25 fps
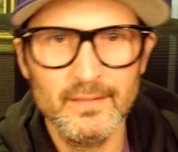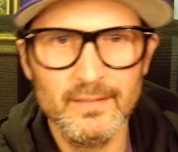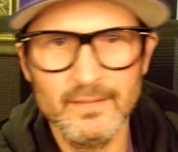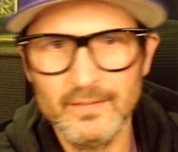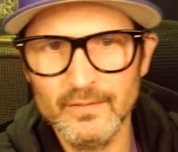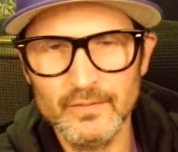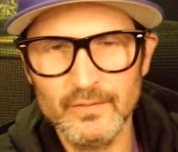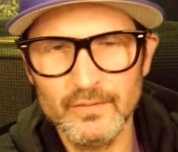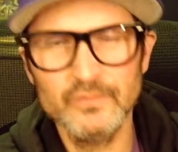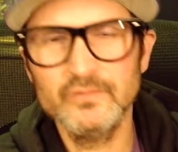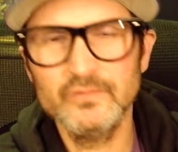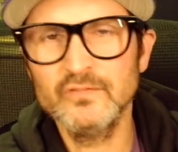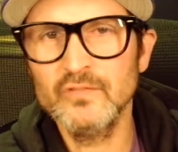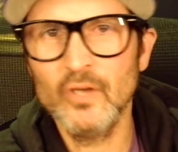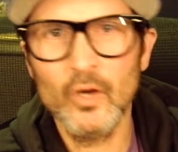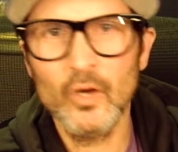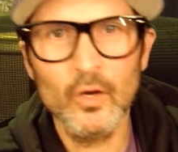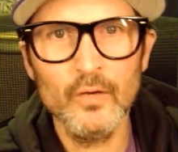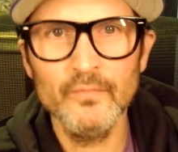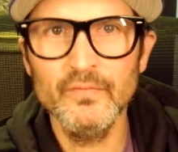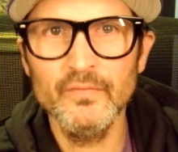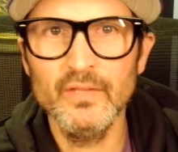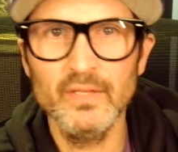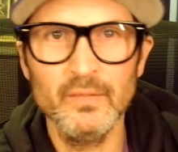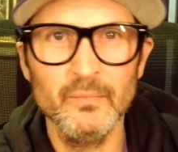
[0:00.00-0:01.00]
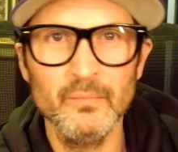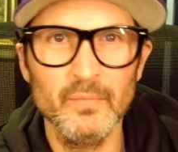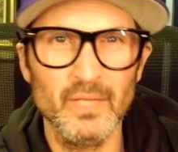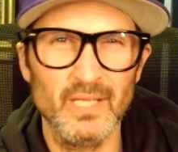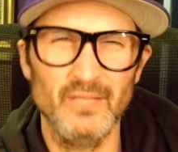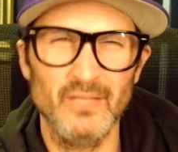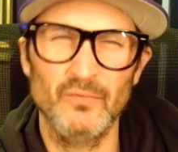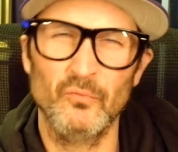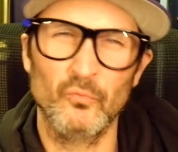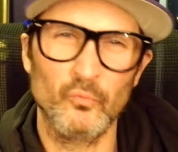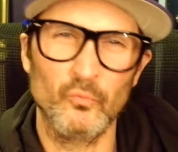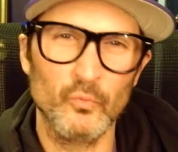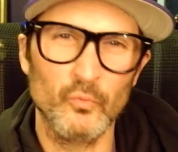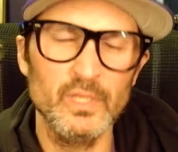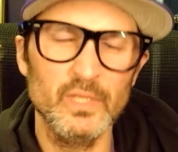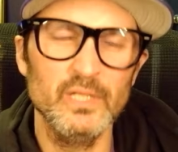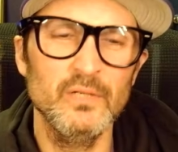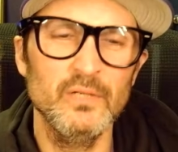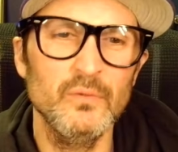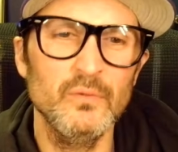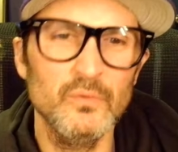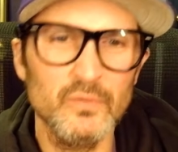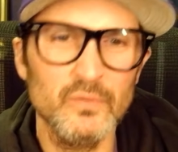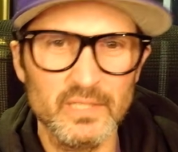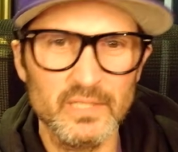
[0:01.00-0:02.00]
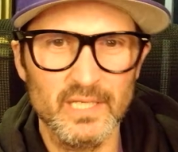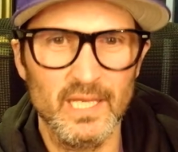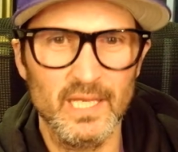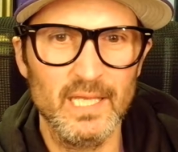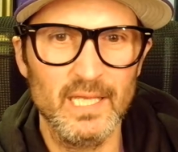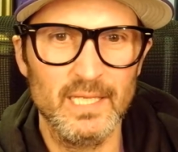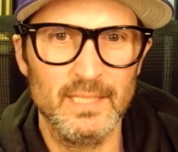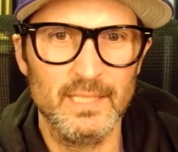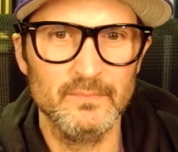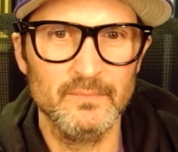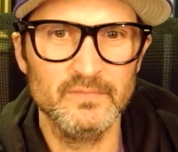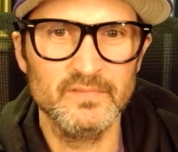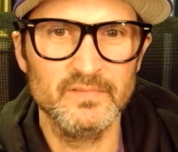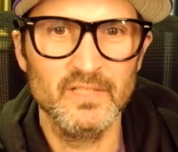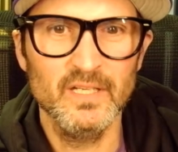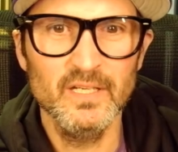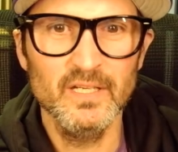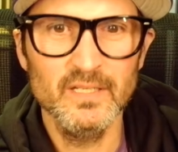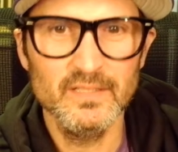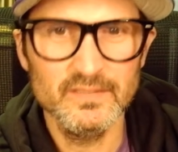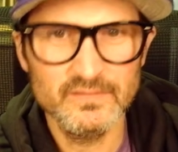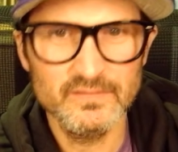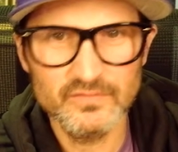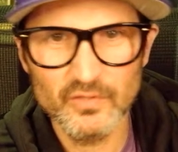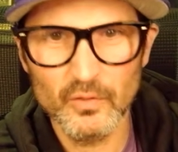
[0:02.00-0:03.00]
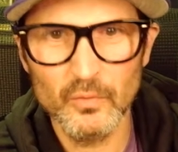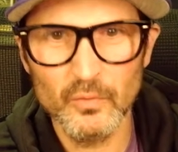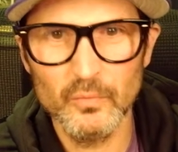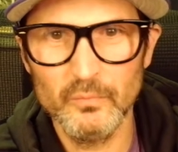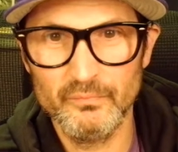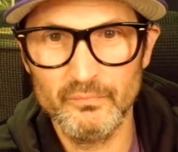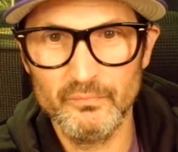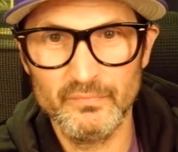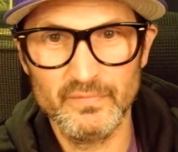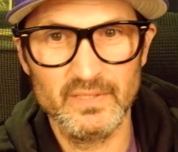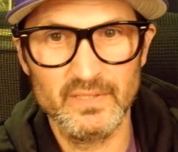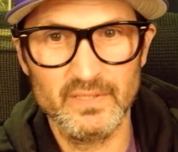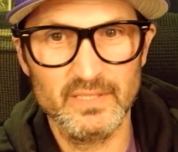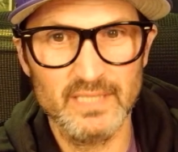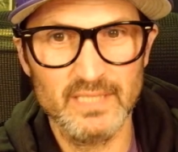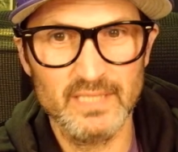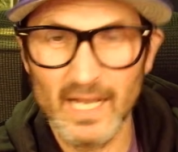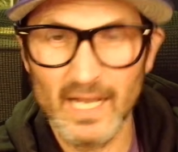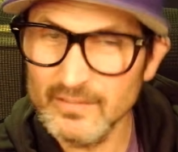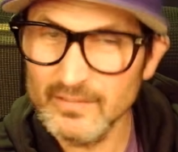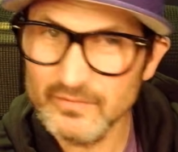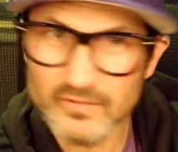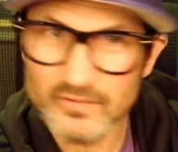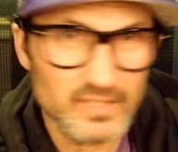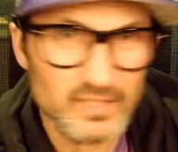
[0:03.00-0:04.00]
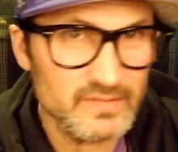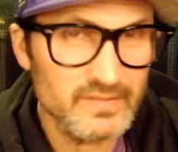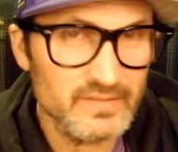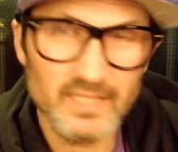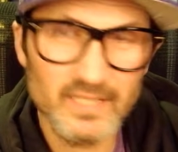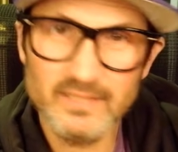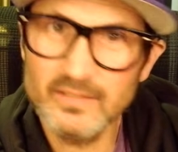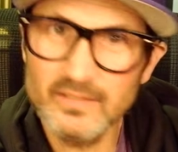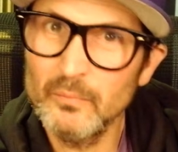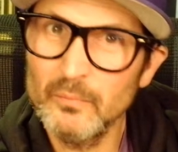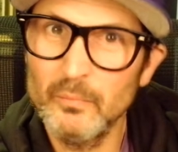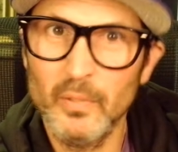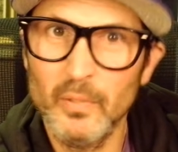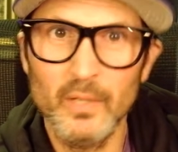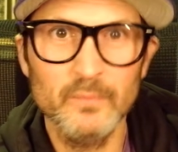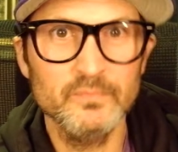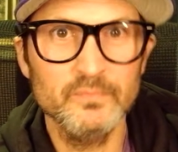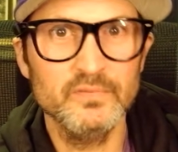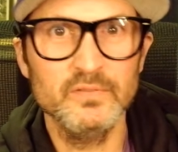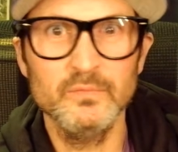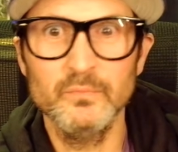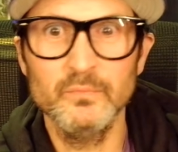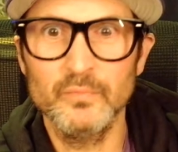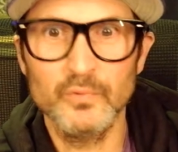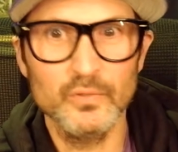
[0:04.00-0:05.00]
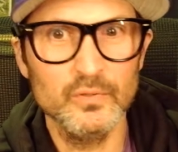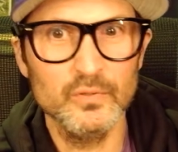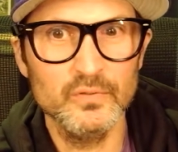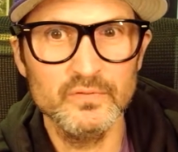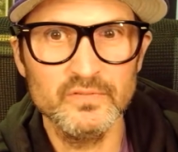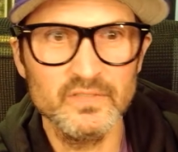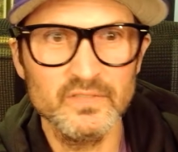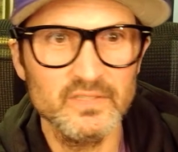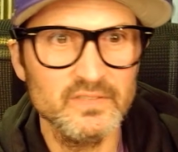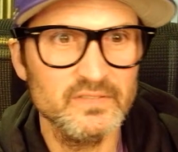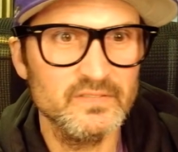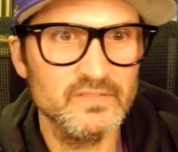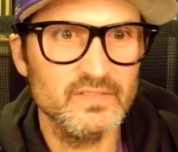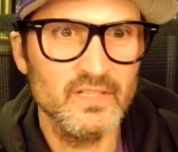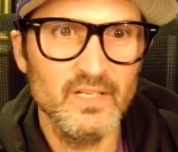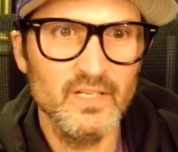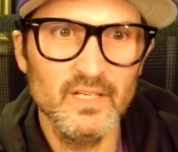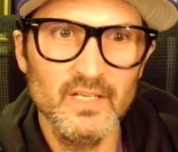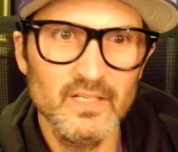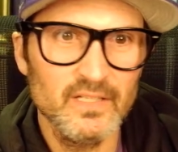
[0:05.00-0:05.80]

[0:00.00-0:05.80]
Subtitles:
You solve them in real games. So guys are going to take their bumps and bruises.